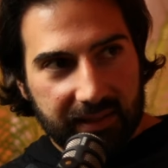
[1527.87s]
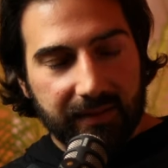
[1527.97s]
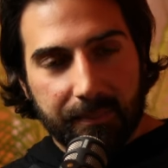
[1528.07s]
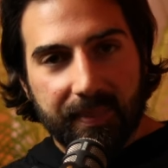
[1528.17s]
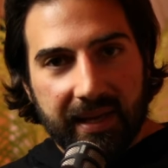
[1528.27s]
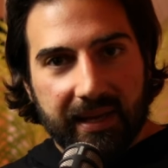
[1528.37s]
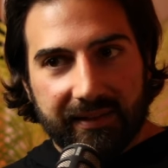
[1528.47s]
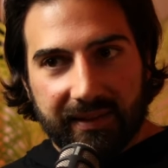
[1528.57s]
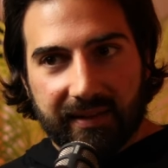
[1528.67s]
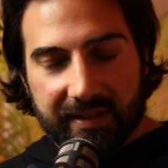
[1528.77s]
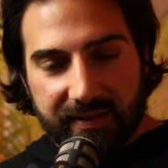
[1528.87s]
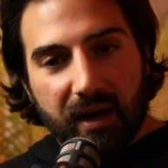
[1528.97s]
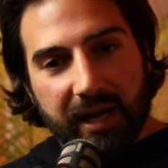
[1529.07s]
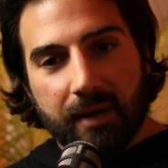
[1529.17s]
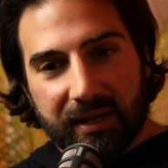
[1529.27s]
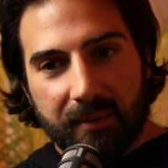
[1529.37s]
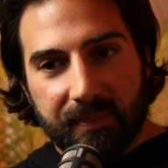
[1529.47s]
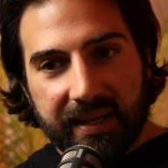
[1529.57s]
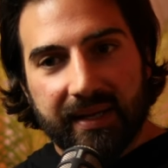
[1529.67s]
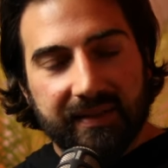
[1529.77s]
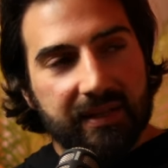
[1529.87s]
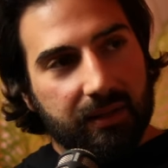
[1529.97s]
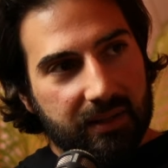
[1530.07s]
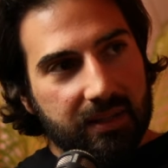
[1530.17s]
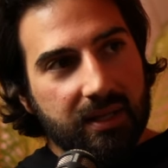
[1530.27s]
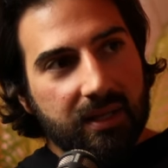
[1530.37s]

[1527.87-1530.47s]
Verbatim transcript: It's a big it's it's, it's talking about a big deal.